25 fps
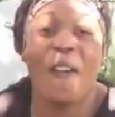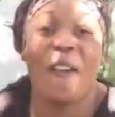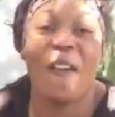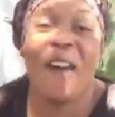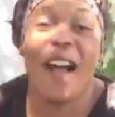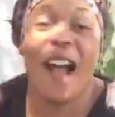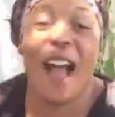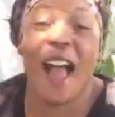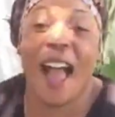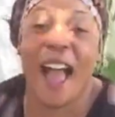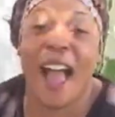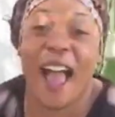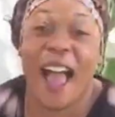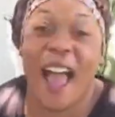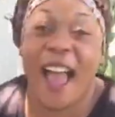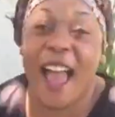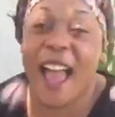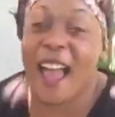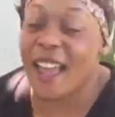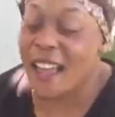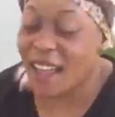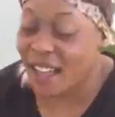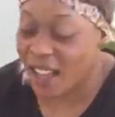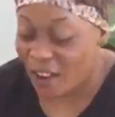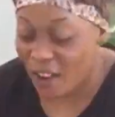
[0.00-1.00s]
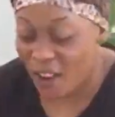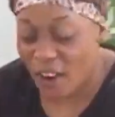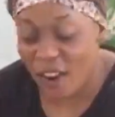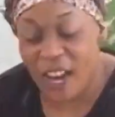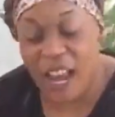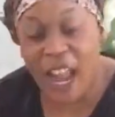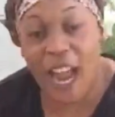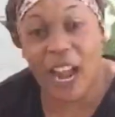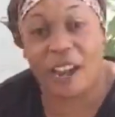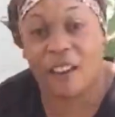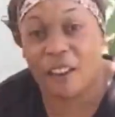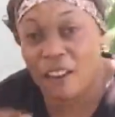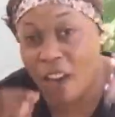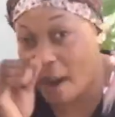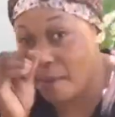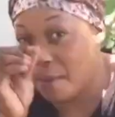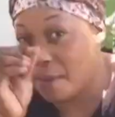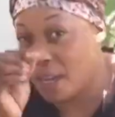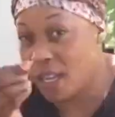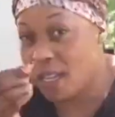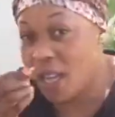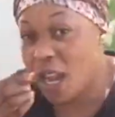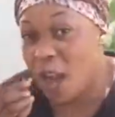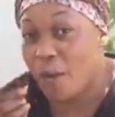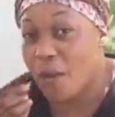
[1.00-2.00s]
Why? Only a crab
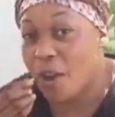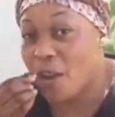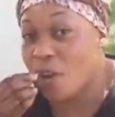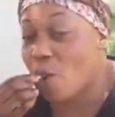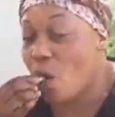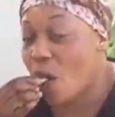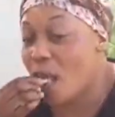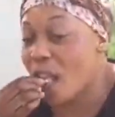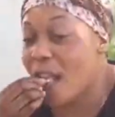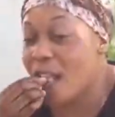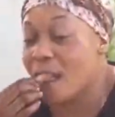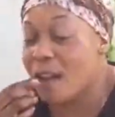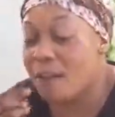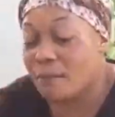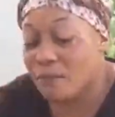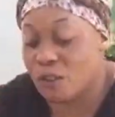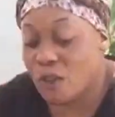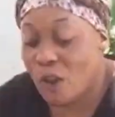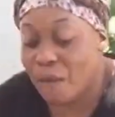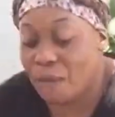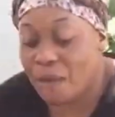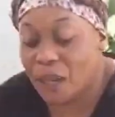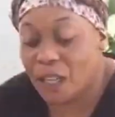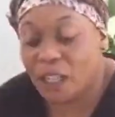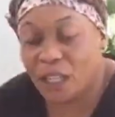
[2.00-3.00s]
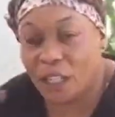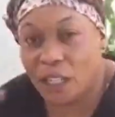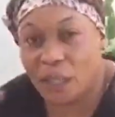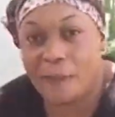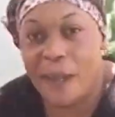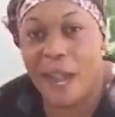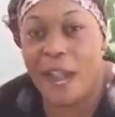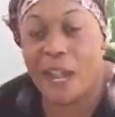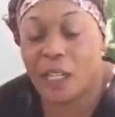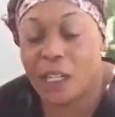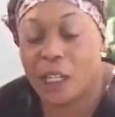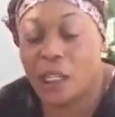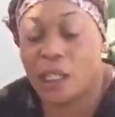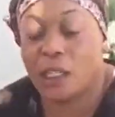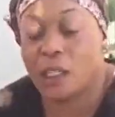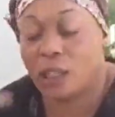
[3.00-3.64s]
eater with oil and something, remember?